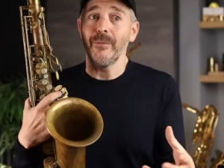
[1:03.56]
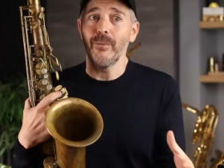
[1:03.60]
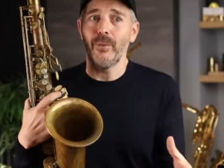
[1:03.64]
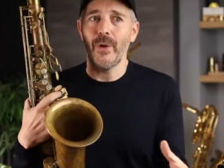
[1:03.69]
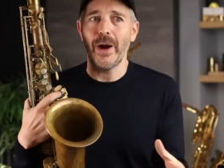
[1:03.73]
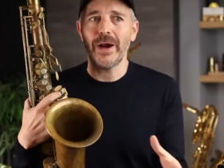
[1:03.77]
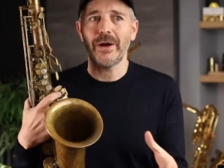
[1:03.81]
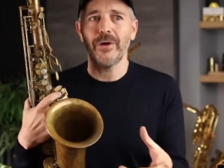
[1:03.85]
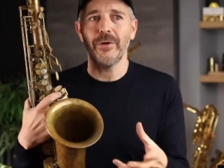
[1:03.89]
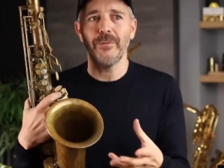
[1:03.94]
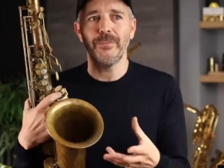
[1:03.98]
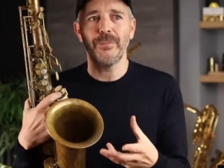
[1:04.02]

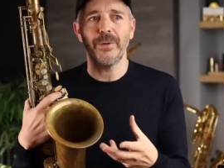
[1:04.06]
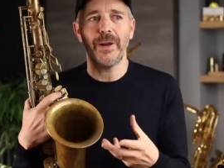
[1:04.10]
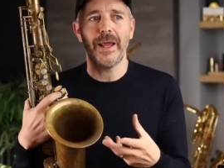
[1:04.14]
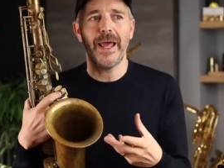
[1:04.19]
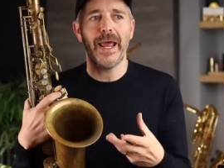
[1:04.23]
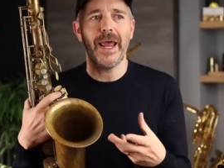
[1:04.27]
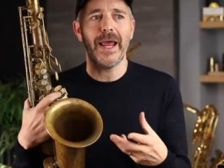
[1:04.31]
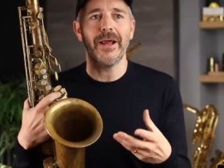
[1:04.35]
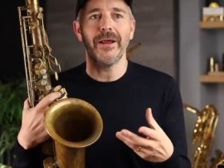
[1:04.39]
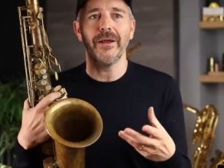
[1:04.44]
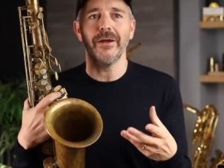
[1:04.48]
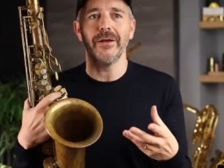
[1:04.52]
Brecker
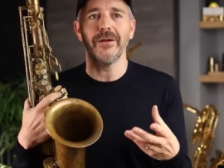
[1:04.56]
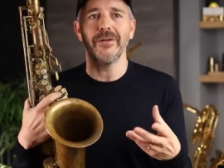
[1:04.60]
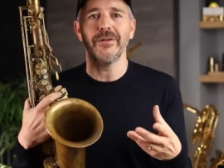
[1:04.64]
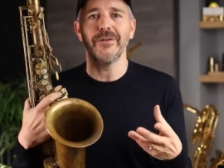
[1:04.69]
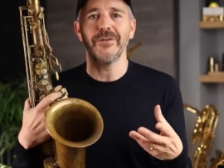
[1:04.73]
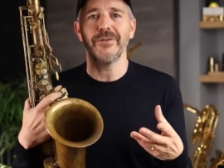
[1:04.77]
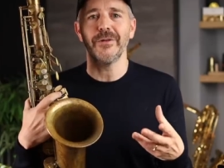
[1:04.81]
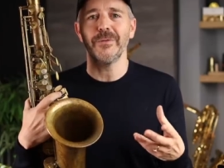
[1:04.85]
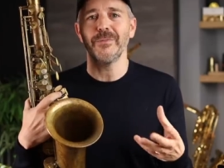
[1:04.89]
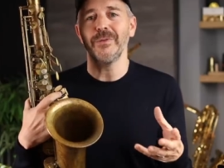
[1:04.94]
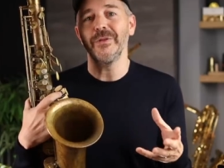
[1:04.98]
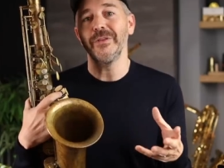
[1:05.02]
playing
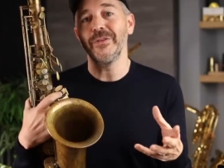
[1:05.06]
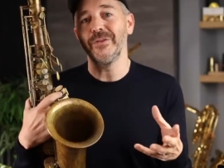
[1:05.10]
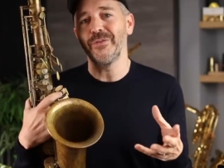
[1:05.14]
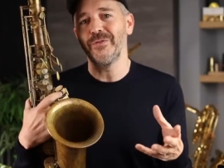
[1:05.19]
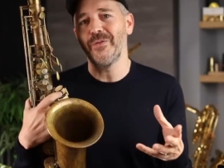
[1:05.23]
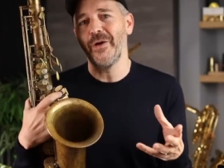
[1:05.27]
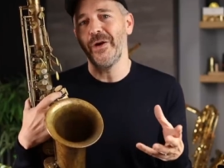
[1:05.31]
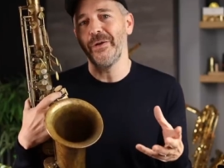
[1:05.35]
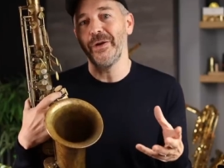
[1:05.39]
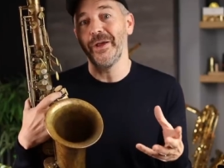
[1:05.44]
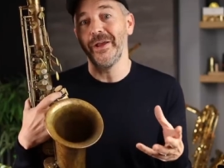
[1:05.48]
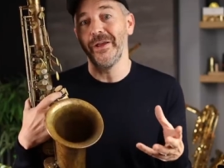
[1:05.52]
something that's
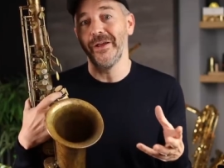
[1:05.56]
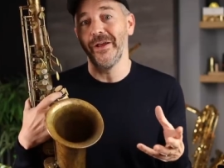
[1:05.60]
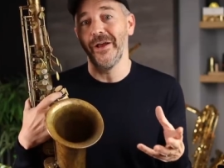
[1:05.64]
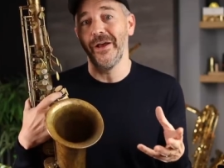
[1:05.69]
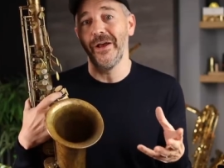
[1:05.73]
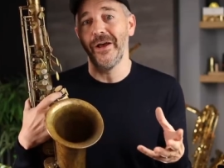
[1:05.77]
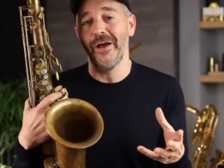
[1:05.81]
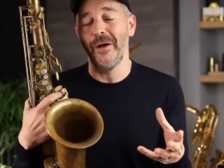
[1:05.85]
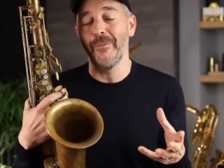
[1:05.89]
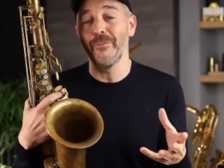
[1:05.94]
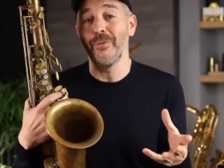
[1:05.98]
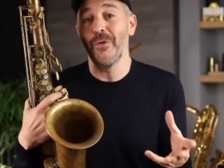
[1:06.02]
very
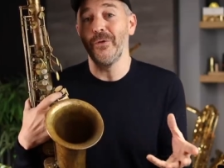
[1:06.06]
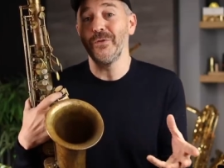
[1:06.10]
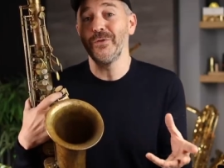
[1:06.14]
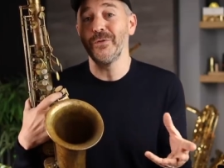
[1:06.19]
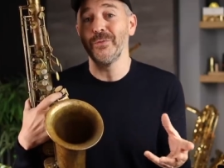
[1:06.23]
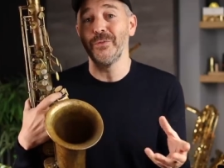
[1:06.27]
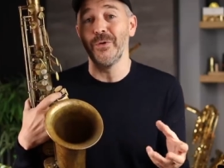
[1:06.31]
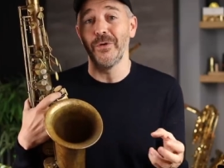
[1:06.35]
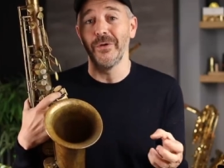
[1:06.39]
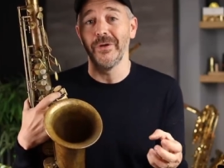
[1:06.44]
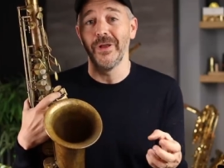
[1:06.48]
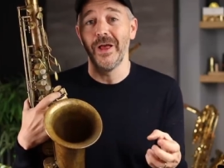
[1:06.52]
uh,
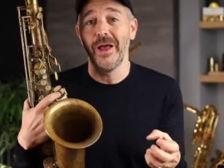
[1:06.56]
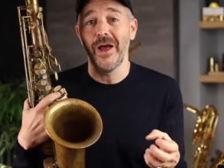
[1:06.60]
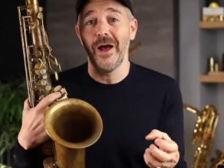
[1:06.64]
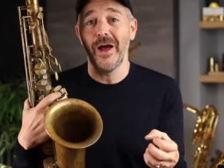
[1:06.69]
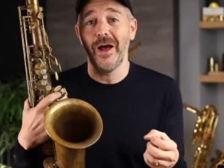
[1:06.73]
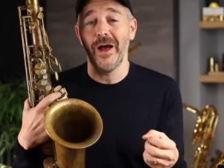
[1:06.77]
approachable.